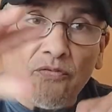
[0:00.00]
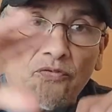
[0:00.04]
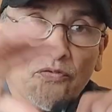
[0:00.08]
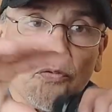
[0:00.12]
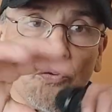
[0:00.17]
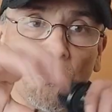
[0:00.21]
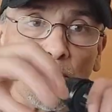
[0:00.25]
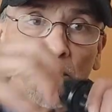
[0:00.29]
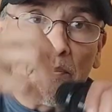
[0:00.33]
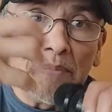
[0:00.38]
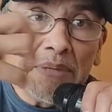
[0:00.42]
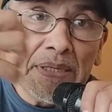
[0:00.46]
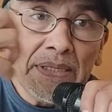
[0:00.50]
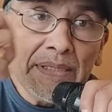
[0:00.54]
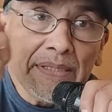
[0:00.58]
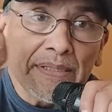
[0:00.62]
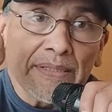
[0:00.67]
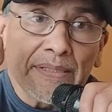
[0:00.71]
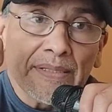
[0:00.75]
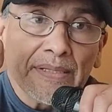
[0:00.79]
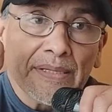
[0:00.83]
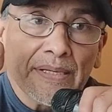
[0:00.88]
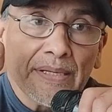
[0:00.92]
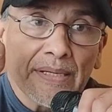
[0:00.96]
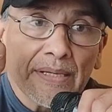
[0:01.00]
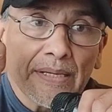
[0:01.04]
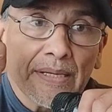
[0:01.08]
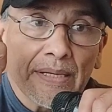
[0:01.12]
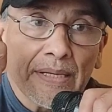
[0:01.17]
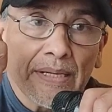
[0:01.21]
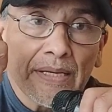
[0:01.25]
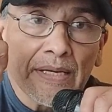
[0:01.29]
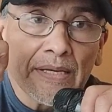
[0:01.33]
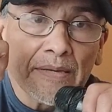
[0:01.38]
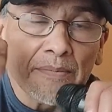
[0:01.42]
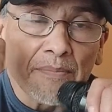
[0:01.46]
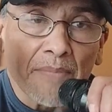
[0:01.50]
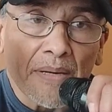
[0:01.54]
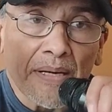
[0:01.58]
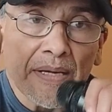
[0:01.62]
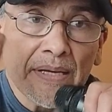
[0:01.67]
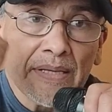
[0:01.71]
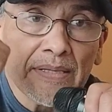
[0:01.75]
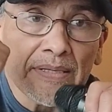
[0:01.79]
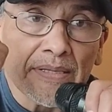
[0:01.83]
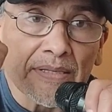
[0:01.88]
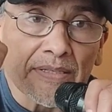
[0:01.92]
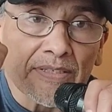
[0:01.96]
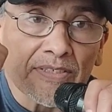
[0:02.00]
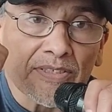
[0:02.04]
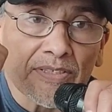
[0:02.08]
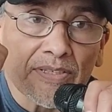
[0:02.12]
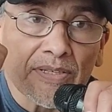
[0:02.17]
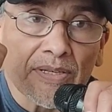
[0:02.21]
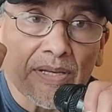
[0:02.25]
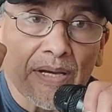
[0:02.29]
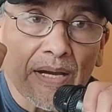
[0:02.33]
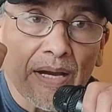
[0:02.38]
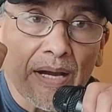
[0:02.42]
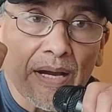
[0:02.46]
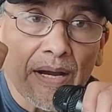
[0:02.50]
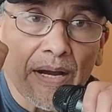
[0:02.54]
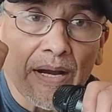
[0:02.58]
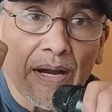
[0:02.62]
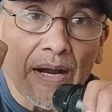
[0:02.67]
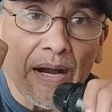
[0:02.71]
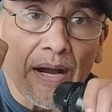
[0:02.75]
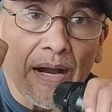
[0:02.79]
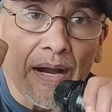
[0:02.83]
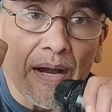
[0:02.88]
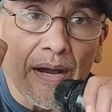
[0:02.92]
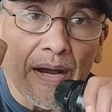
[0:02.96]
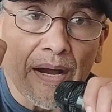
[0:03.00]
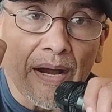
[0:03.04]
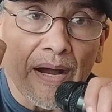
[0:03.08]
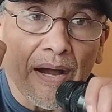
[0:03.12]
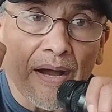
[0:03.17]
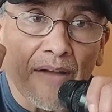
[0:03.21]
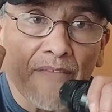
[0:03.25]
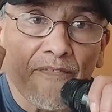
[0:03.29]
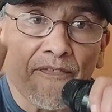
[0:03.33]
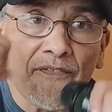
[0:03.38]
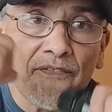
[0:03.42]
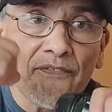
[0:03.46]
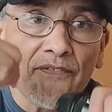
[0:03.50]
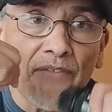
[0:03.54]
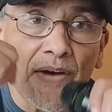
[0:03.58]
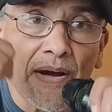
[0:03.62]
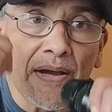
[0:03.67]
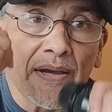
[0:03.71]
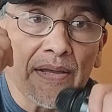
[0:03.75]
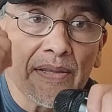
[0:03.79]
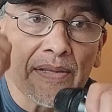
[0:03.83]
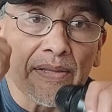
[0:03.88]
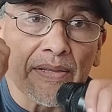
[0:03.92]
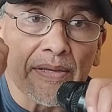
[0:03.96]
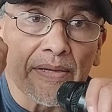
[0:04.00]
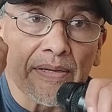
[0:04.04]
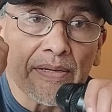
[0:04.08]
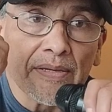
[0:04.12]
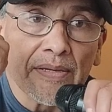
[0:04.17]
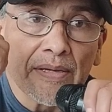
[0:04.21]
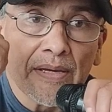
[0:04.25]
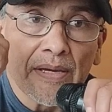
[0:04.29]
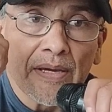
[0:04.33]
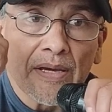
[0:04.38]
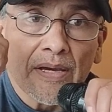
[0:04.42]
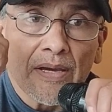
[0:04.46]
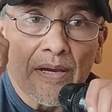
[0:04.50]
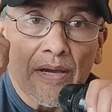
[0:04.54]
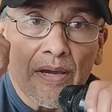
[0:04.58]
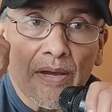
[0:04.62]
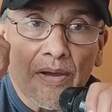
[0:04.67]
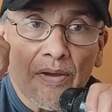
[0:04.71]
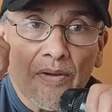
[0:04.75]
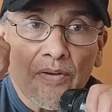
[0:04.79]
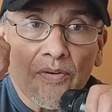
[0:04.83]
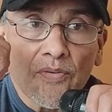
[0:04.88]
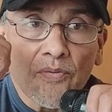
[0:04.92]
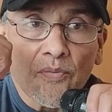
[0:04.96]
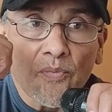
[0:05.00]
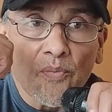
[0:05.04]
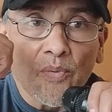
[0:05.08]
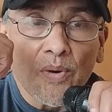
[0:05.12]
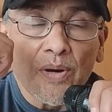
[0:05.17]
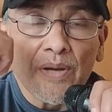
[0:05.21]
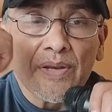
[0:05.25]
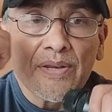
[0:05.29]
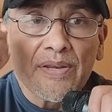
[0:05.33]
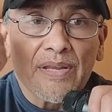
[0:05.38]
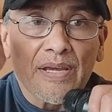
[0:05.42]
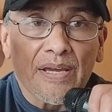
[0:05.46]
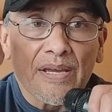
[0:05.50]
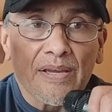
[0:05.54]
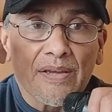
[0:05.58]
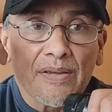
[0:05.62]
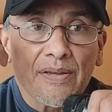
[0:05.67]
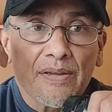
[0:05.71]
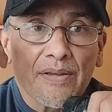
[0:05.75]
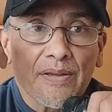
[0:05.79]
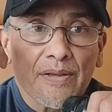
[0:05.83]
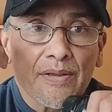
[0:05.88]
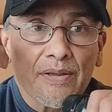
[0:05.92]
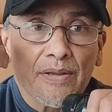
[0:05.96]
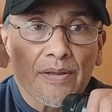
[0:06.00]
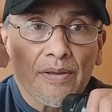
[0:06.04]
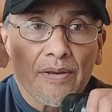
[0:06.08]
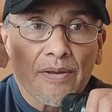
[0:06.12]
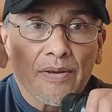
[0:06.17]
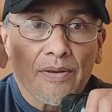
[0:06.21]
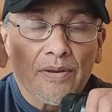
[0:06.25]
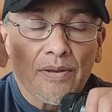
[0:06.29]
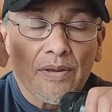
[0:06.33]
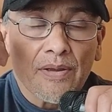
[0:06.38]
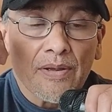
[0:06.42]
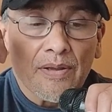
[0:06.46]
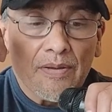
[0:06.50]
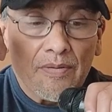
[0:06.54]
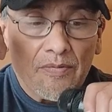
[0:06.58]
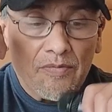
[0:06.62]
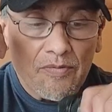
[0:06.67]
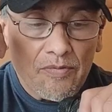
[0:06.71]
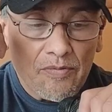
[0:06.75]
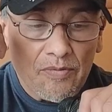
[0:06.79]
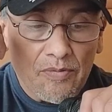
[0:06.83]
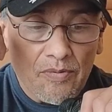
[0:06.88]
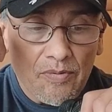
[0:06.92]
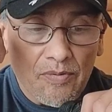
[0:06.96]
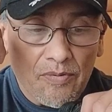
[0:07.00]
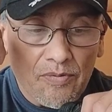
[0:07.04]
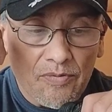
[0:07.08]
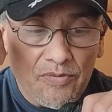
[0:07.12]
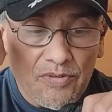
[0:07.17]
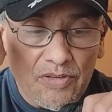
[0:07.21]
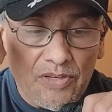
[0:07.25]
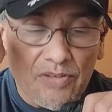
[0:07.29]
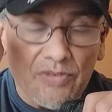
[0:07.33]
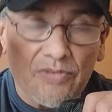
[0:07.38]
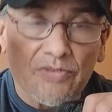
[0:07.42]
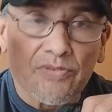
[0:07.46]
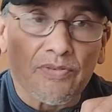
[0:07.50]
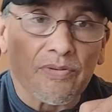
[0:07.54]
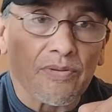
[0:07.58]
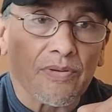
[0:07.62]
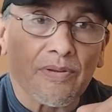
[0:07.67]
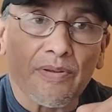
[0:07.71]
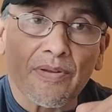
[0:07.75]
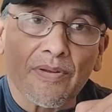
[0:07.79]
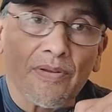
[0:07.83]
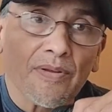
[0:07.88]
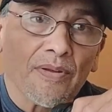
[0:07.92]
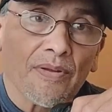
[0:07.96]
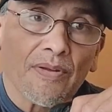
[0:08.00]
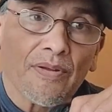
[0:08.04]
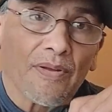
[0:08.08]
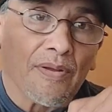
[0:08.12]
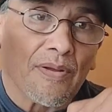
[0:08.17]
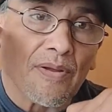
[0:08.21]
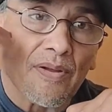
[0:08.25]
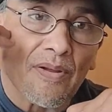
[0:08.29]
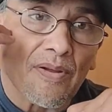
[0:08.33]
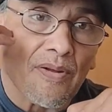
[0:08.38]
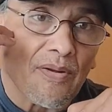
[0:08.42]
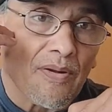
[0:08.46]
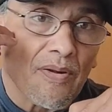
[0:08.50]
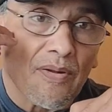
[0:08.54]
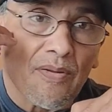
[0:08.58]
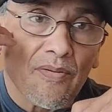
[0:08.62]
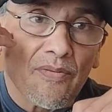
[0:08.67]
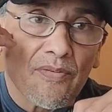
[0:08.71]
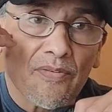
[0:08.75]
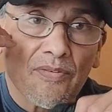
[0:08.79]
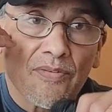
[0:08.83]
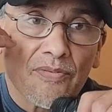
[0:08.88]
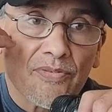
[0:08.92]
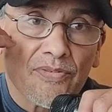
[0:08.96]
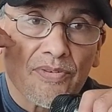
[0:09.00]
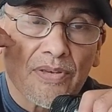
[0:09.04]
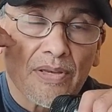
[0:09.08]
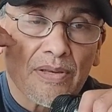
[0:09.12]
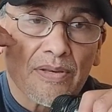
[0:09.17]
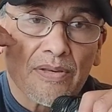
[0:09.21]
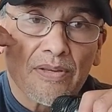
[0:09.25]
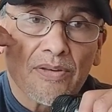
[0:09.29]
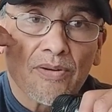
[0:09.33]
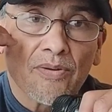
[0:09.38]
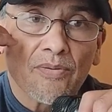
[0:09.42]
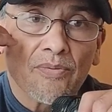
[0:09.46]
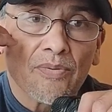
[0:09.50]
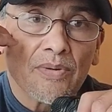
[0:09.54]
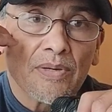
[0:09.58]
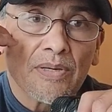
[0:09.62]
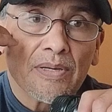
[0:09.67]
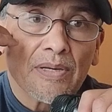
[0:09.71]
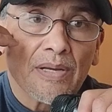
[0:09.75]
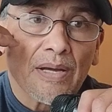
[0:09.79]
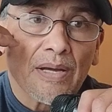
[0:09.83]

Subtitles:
me, in my addiction, I finally one day just said, you know what,